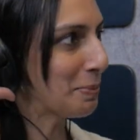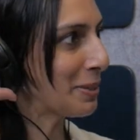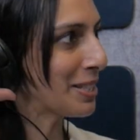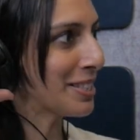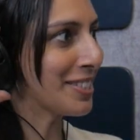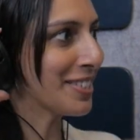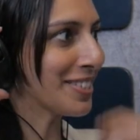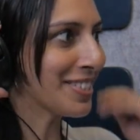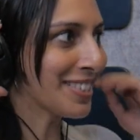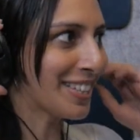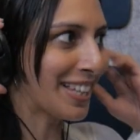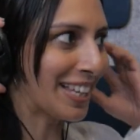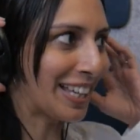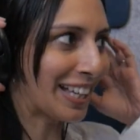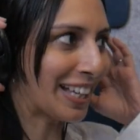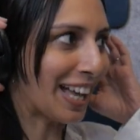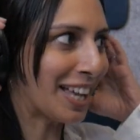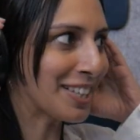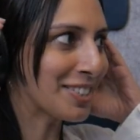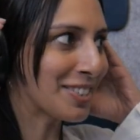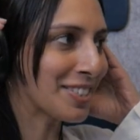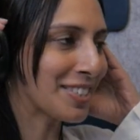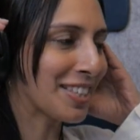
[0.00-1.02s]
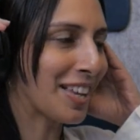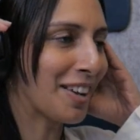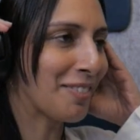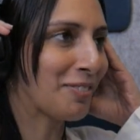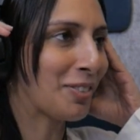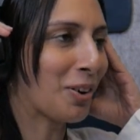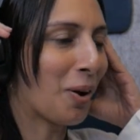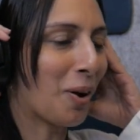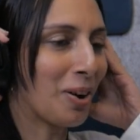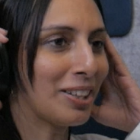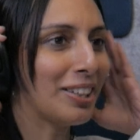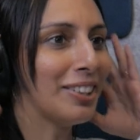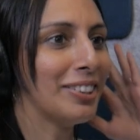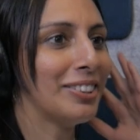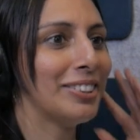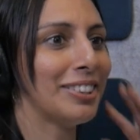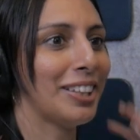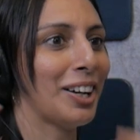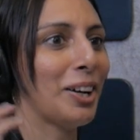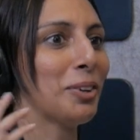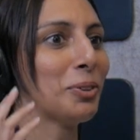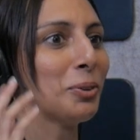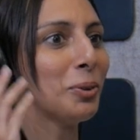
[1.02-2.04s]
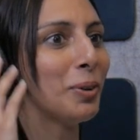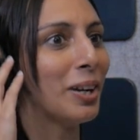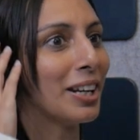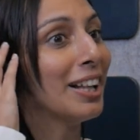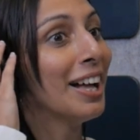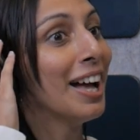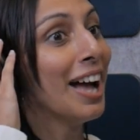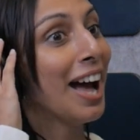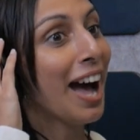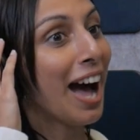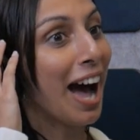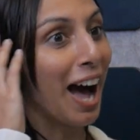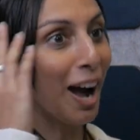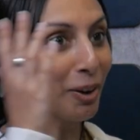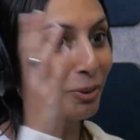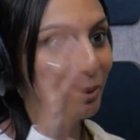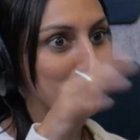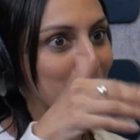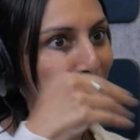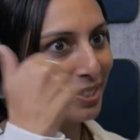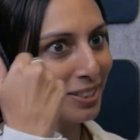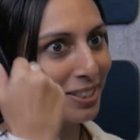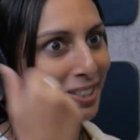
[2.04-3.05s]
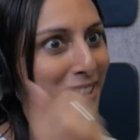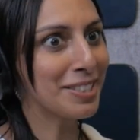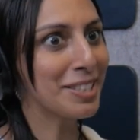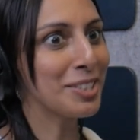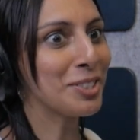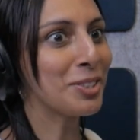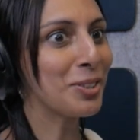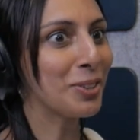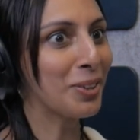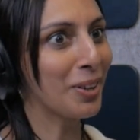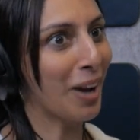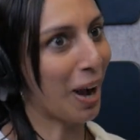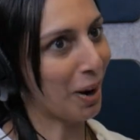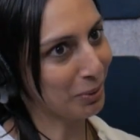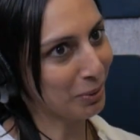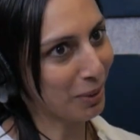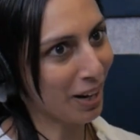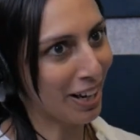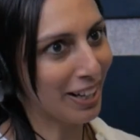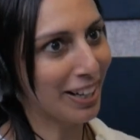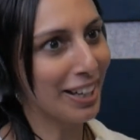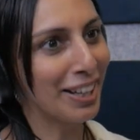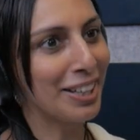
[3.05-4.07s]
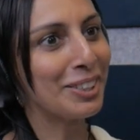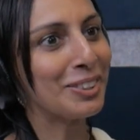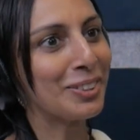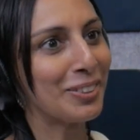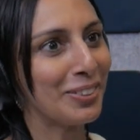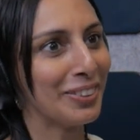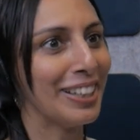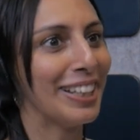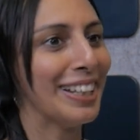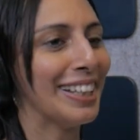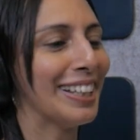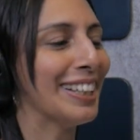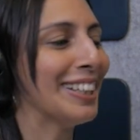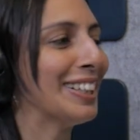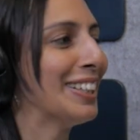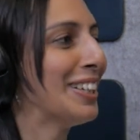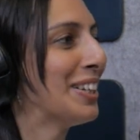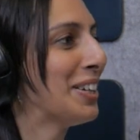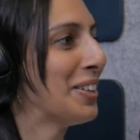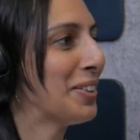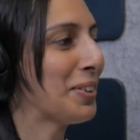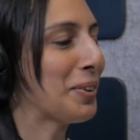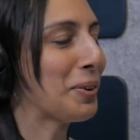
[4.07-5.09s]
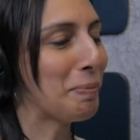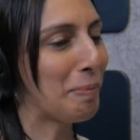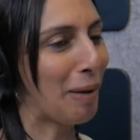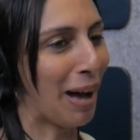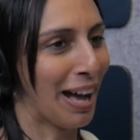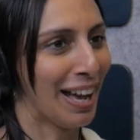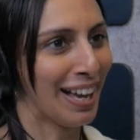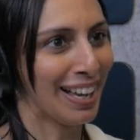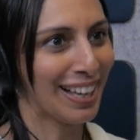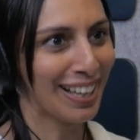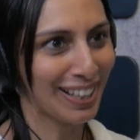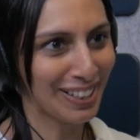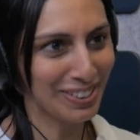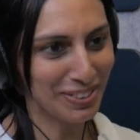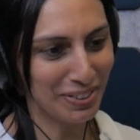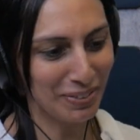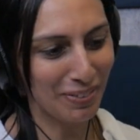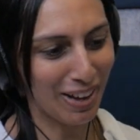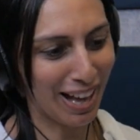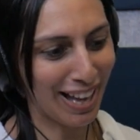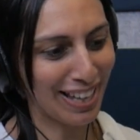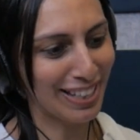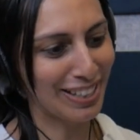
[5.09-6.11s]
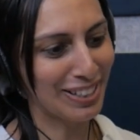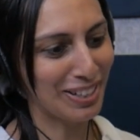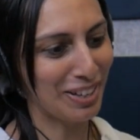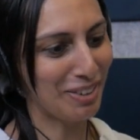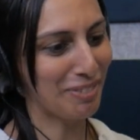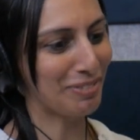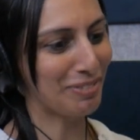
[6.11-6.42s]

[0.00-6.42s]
She must just think I just have not learned how to citizen chodo, how to adult only to buy